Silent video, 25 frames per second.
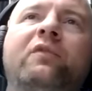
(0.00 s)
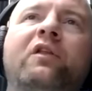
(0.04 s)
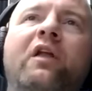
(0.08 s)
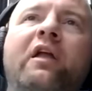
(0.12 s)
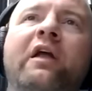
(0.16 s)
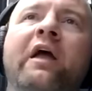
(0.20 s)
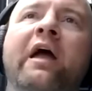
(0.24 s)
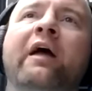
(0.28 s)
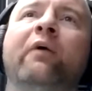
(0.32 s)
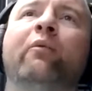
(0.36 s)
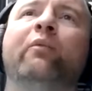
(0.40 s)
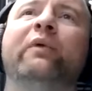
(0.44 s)

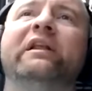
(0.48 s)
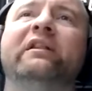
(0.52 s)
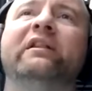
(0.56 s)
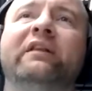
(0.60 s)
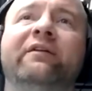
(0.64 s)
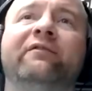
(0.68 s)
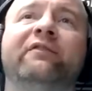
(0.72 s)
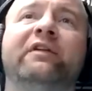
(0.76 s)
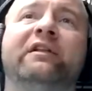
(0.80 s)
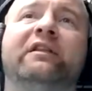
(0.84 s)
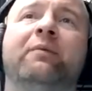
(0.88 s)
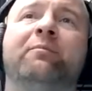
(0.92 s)
And we
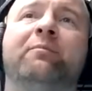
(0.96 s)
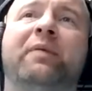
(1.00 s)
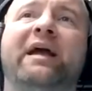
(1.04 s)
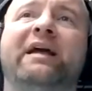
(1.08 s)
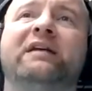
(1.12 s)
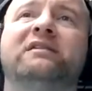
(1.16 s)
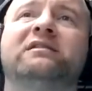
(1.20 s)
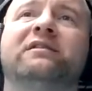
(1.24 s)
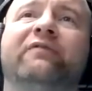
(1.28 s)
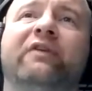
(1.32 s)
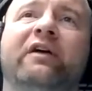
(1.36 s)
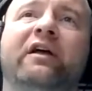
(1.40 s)
lived at the
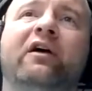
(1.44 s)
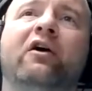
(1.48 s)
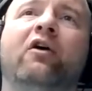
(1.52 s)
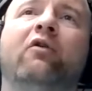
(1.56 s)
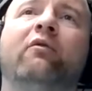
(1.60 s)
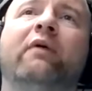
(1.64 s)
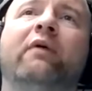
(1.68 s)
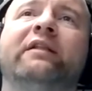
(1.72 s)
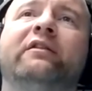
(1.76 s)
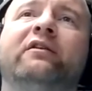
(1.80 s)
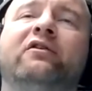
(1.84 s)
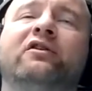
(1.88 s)
base of a hill
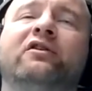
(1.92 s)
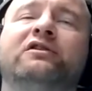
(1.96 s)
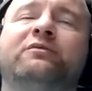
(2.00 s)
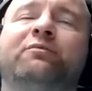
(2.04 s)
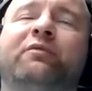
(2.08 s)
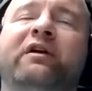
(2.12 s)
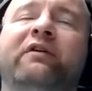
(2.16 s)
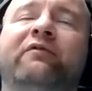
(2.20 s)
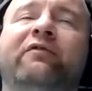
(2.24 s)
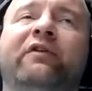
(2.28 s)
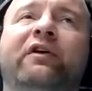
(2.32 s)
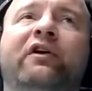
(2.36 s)
right there in
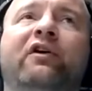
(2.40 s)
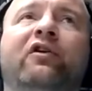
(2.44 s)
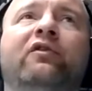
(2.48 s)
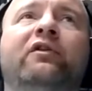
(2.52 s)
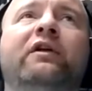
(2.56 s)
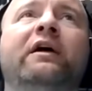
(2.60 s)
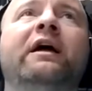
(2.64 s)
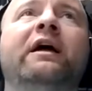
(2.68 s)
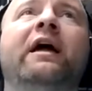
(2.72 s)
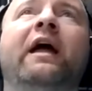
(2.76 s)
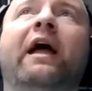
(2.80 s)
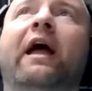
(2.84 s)

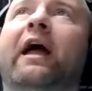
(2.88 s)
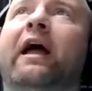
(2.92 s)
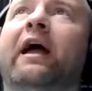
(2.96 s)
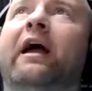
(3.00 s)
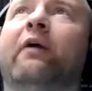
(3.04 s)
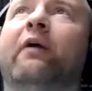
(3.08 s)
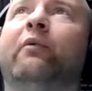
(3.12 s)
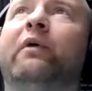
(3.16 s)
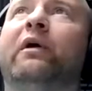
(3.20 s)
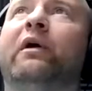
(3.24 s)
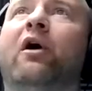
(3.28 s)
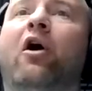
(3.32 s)
Springfield.
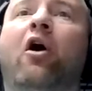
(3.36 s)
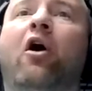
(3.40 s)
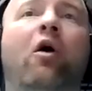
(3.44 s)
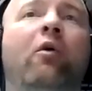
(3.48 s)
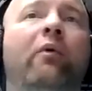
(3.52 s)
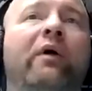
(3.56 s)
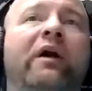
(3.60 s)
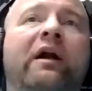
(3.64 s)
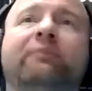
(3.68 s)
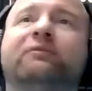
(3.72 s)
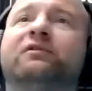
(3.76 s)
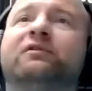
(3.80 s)
And we all
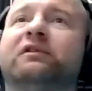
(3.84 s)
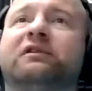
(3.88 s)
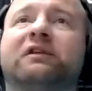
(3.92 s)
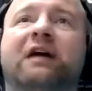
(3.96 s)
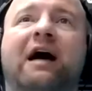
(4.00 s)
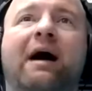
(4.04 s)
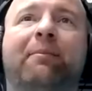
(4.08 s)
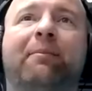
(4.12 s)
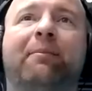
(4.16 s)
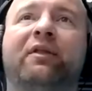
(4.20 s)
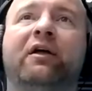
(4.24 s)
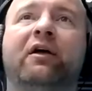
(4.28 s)
went up to the
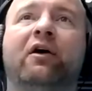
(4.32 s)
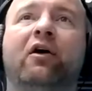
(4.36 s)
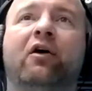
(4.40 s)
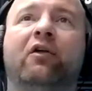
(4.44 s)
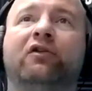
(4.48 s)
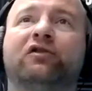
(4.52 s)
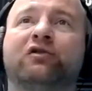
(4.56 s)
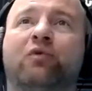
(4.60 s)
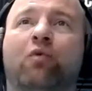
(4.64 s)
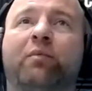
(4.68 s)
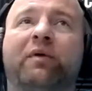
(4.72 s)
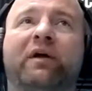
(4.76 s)
top of the hill.
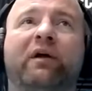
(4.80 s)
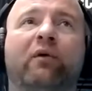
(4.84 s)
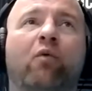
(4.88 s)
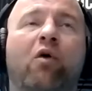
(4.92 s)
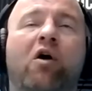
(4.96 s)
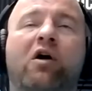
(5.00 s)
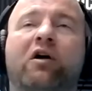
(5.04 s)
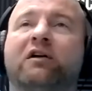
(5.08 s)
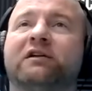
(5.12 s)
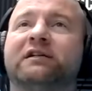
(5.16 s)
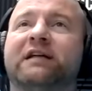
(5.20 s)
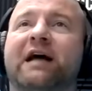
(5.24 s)
There's a big
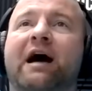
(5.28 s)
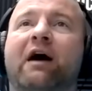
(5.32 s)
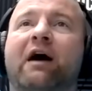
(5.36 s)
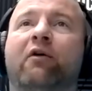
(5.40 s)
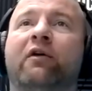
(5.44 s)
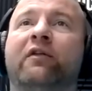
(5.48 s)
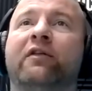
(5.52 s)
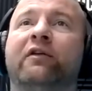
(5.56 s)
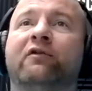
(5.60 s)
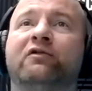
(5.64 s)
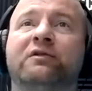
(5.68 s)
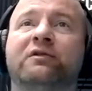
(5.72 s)
water tower,
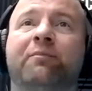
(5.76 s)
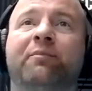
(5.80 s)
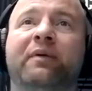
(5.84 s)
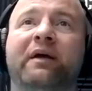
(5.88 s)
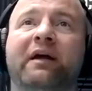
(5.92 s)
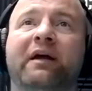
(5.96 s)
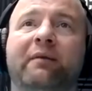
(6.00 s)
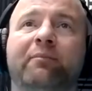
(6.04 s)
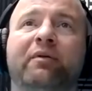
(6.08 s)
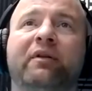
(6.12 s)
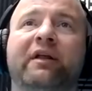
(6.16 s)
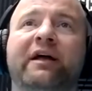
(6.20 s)
and there's a
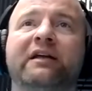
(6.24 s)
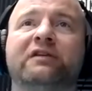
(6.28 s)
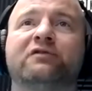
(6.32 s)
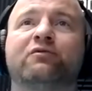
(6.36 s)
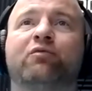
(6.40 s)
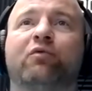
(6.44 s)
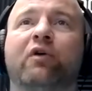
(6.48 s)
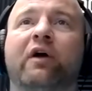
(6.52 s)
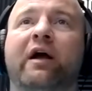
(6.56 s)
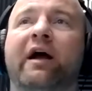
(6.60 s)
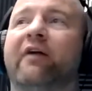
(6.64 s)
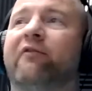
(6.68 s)
big place
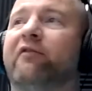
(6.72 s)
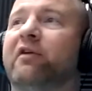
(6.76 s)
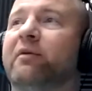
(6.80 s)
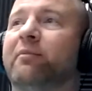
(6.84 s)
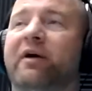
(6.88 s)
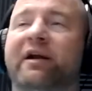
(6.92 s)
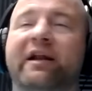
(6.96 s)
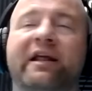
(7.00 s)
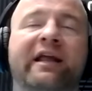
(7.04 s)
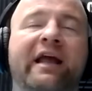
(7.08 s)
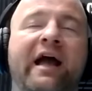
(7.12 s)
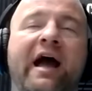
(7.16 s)
where
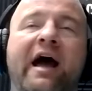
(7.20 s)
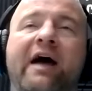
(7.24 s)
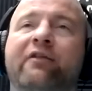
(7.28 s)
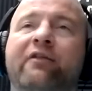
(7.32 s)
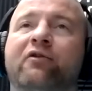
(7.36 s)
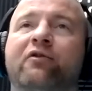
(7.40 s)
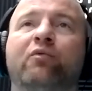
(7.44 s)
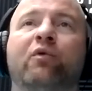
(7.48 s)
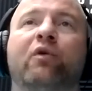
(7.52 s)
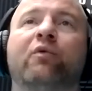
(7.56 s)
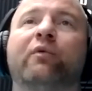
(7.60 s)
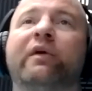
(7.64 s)
everybody
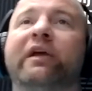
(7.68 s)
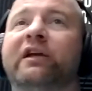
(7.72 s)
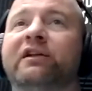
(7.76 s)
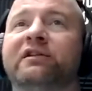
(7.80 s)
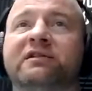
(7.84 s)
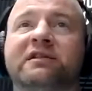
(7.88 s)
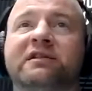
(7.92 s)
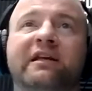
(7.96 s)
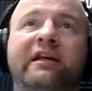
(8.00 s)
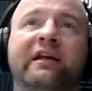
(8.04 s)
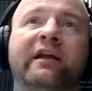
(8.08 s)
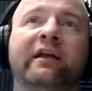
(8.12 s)
gathered where we could
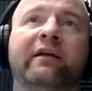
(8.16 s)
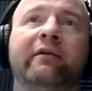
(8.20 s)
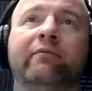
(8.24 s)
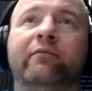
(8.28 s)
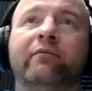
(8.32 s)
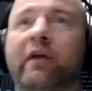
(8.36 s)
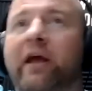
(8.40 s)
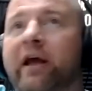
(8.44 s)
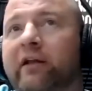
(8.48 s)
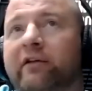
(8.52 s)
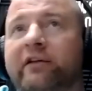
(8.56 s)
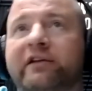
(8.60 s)
see
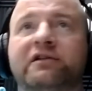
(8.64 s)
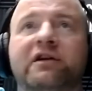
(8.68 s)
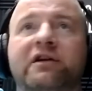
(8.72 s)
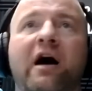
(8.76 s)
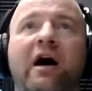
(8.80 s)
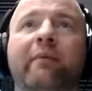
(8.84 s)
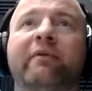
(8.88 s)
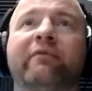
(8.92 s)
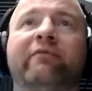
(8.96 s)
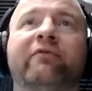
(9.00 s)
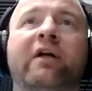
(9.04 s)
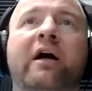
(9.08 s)
Halley's
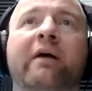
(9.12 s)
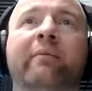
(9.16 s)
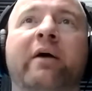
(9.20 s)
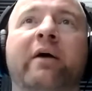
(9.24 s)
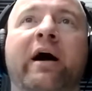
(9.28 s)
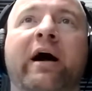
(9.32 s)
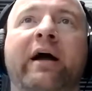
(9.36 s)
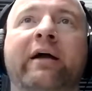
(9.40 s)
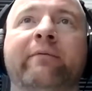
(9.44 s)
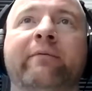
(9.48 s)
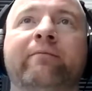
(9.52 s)
Comet fly by.